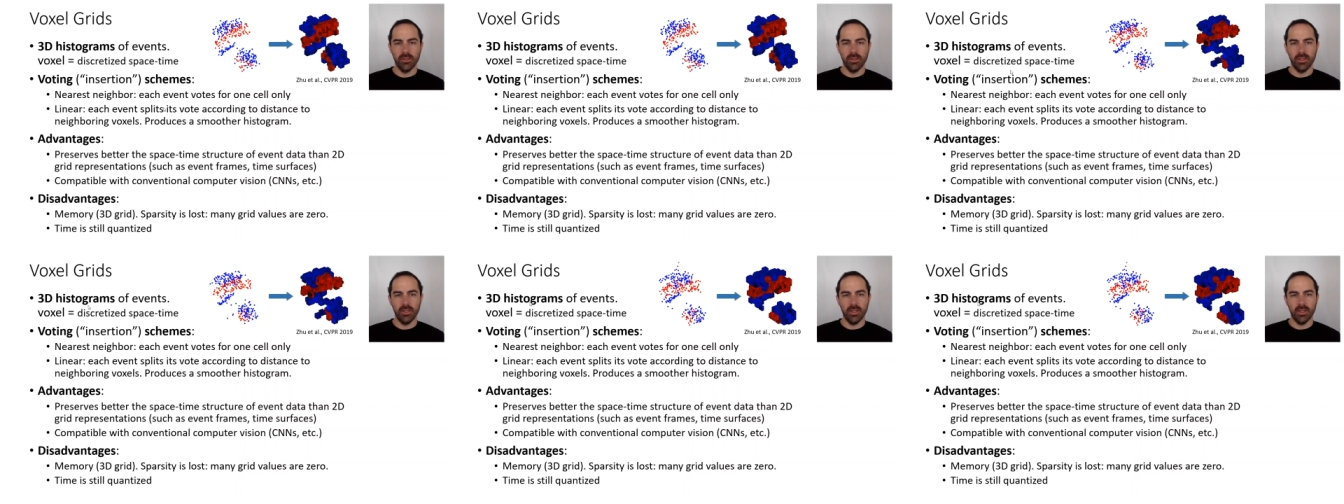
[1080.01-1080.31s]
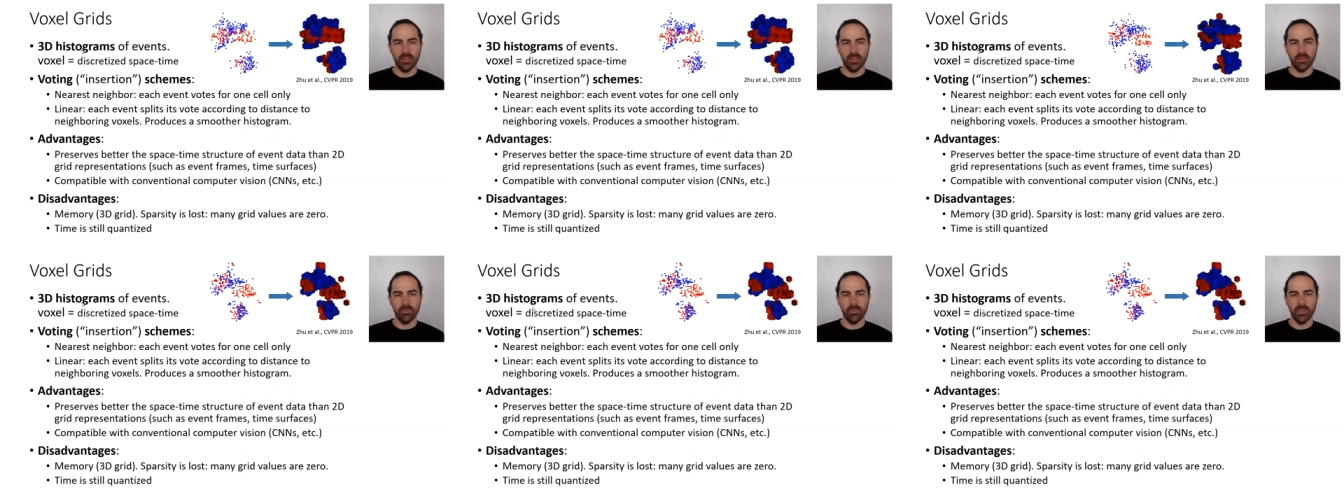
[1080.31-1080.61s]

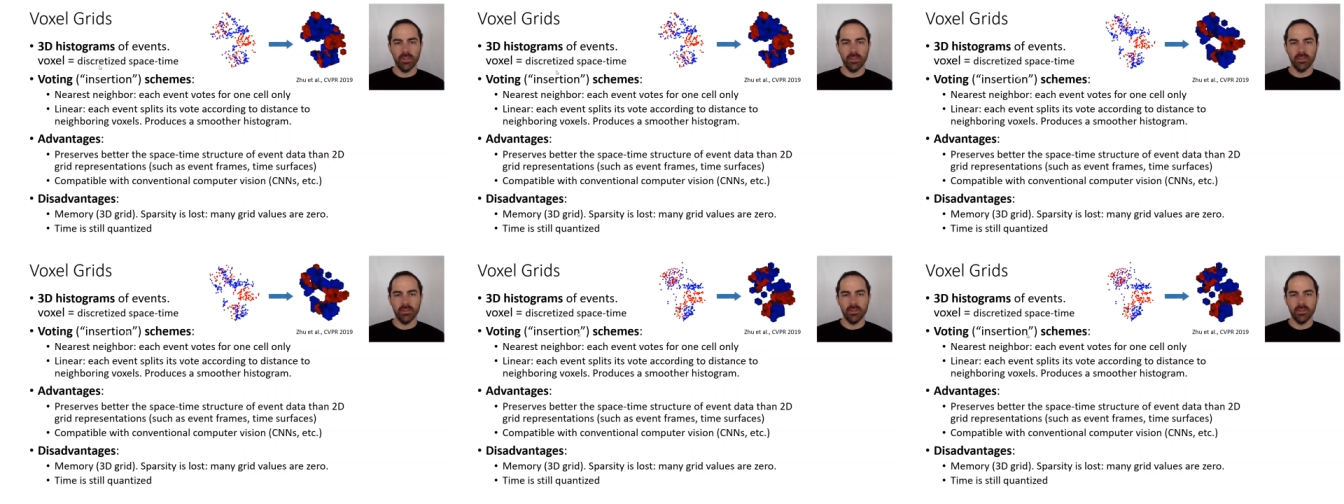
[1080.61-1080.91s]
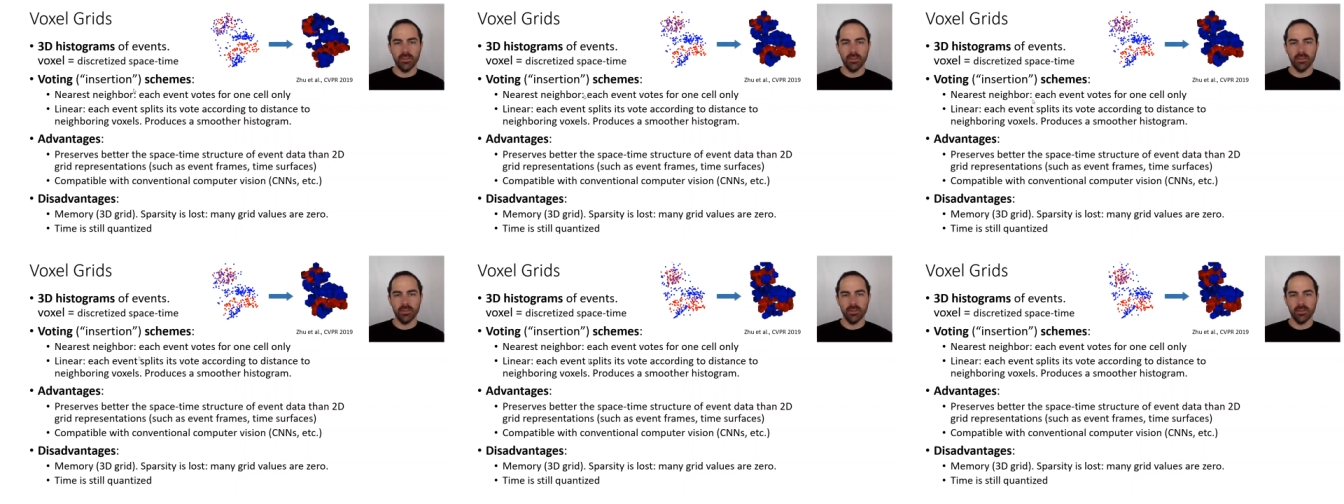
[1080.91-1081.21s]
the
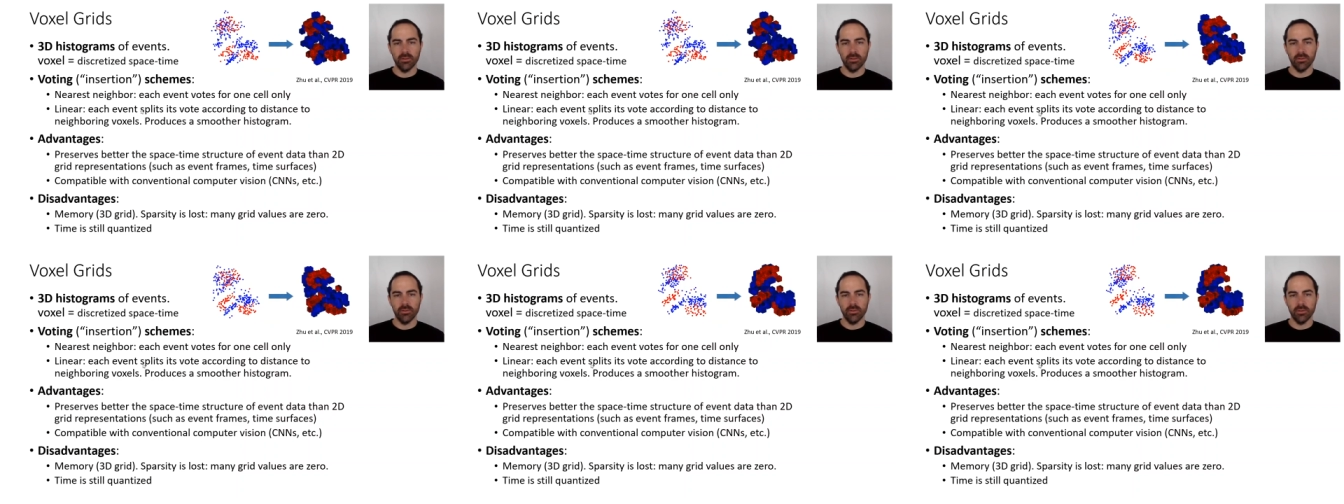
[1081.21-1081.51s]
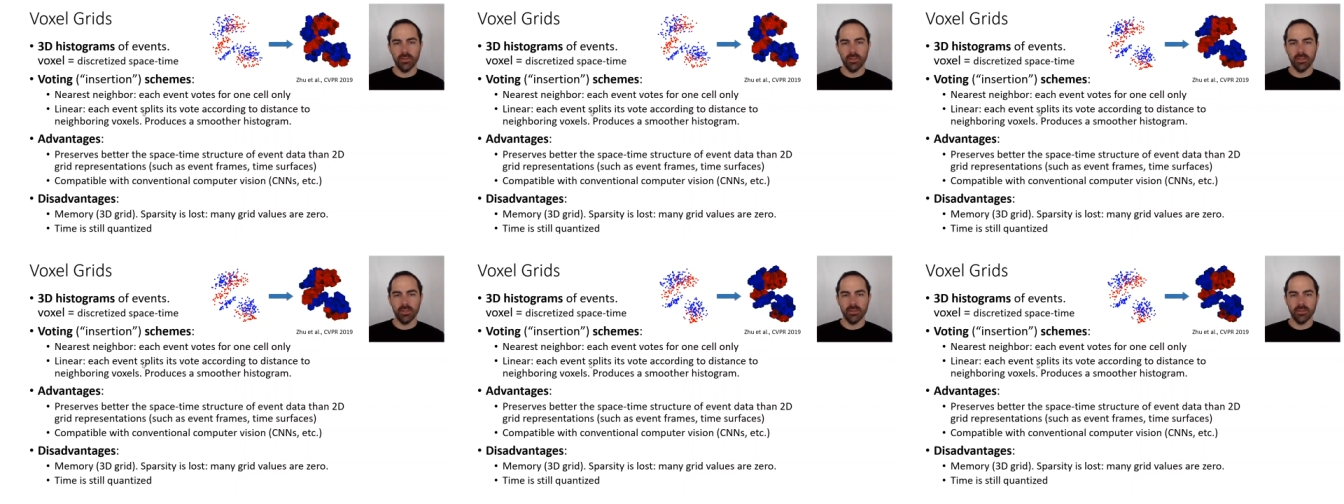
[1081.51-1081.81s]
xyt
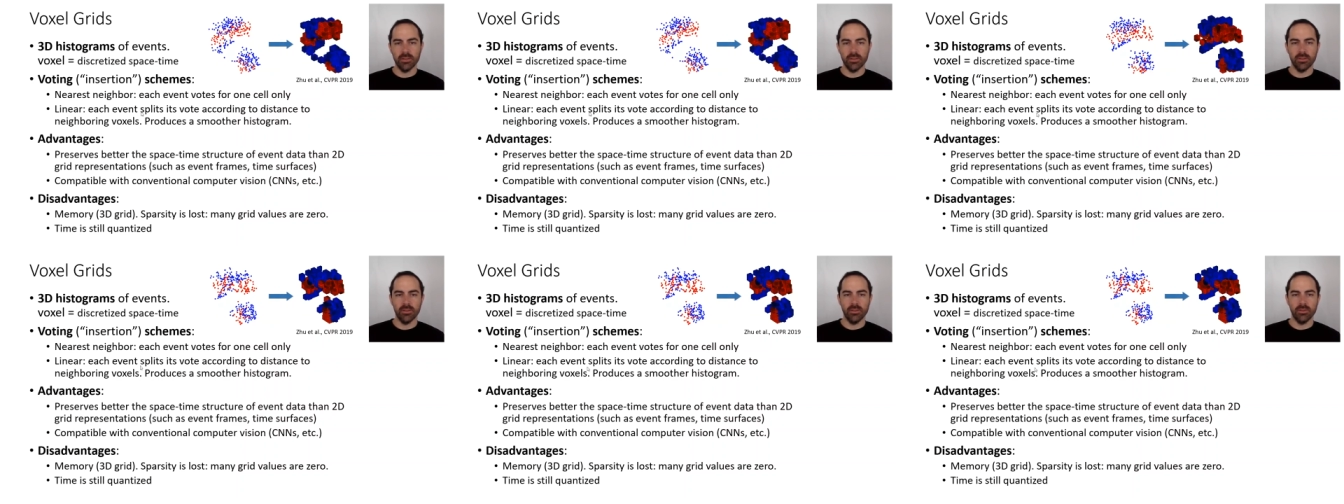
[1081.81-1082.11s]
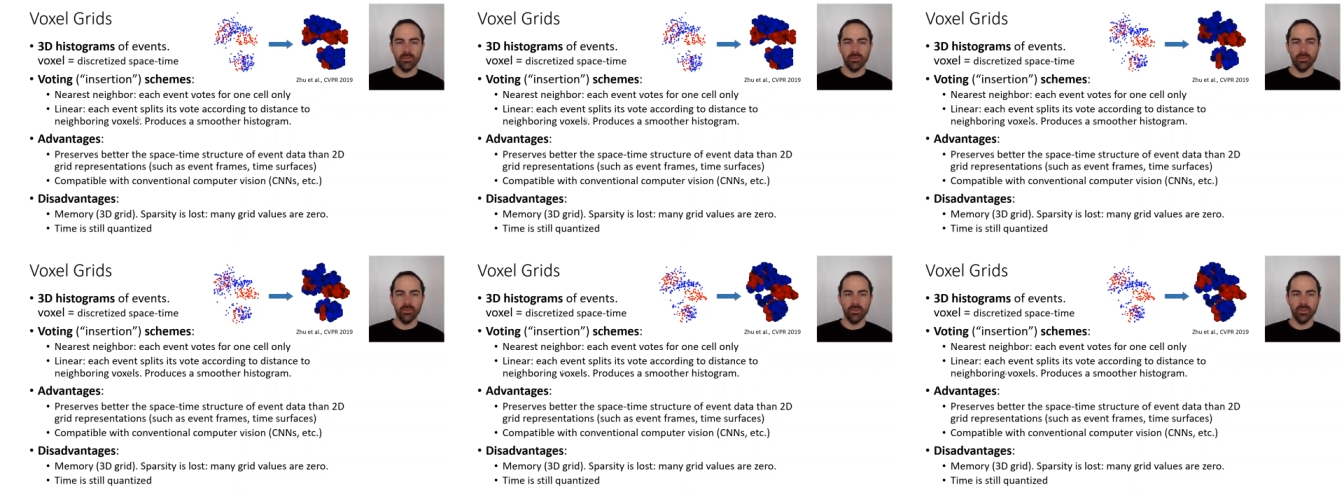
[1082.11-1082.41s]
coordinates
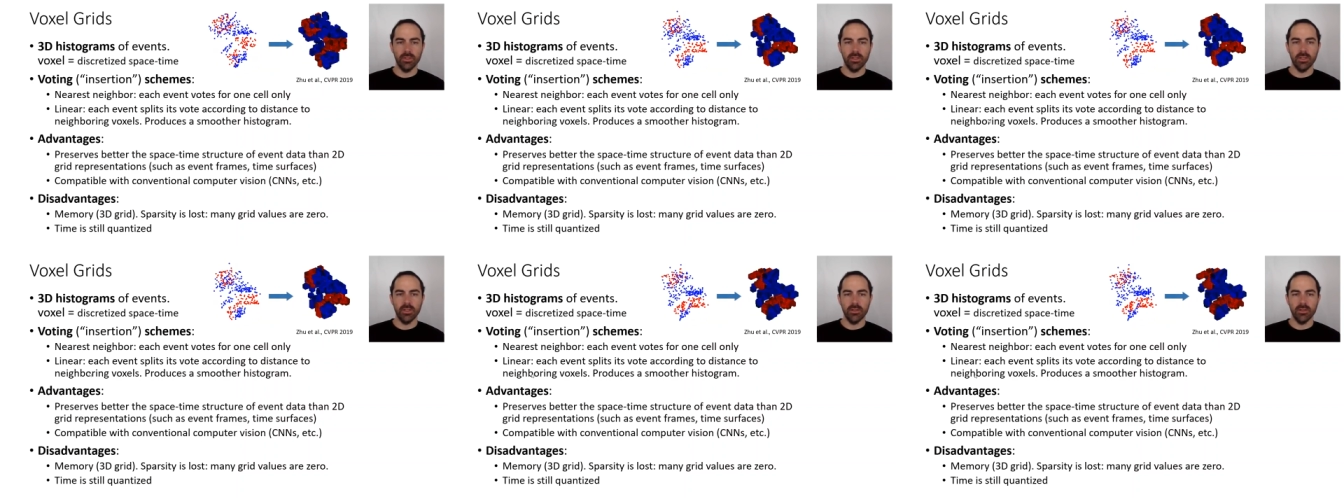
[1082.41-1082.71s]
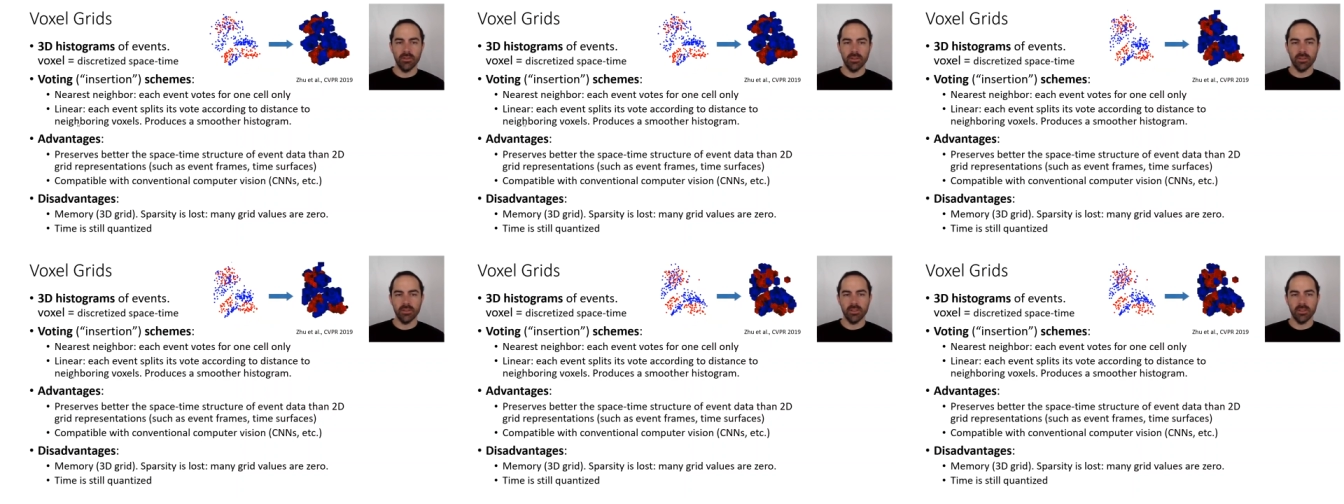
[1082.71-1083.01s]
to the
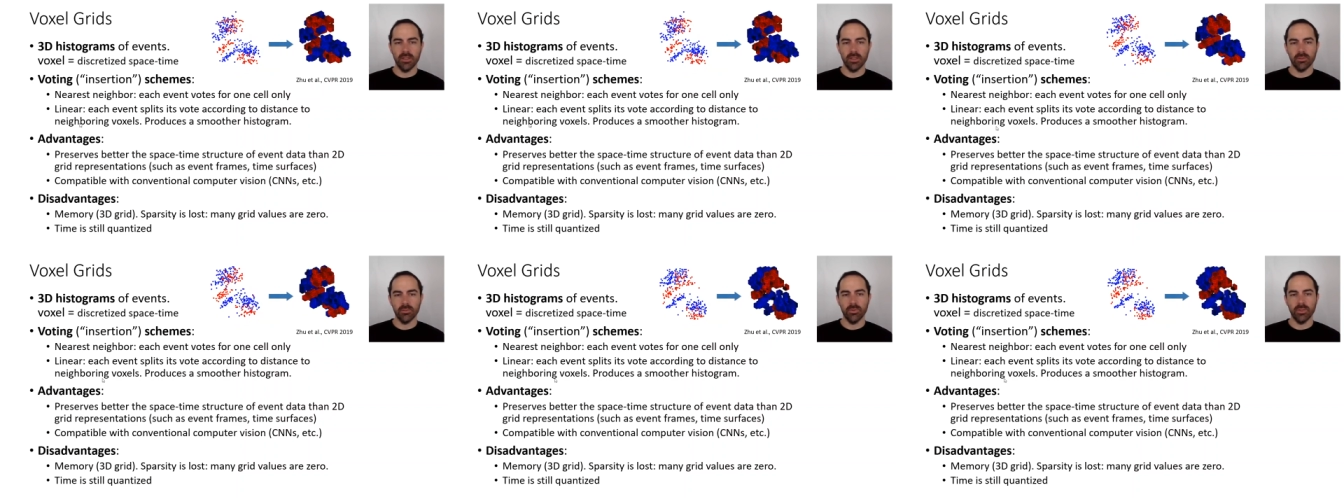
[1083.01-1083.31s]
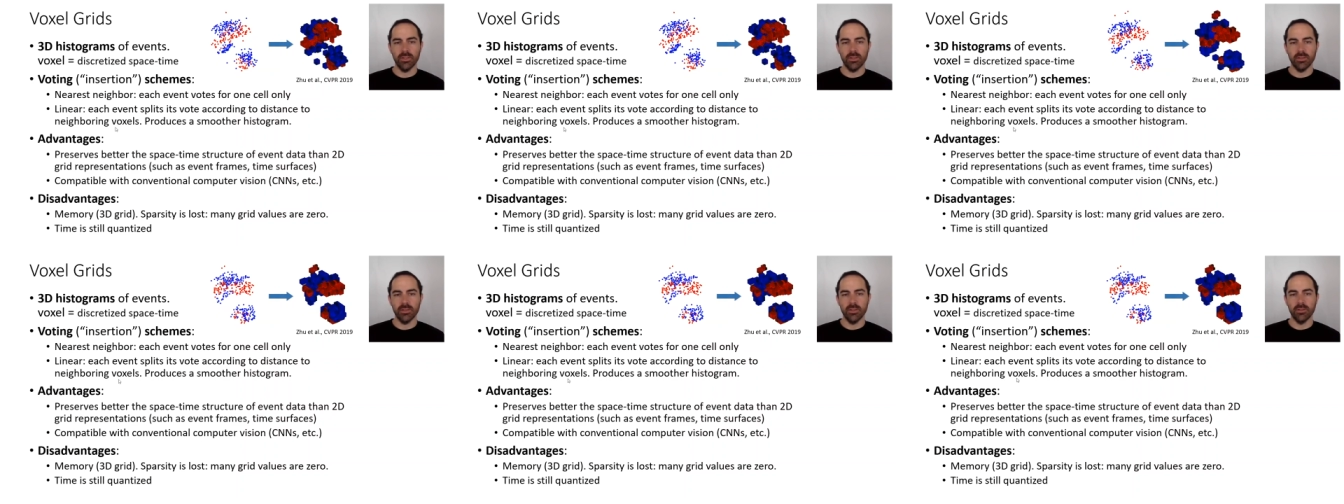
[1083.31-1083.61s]
nearest xyt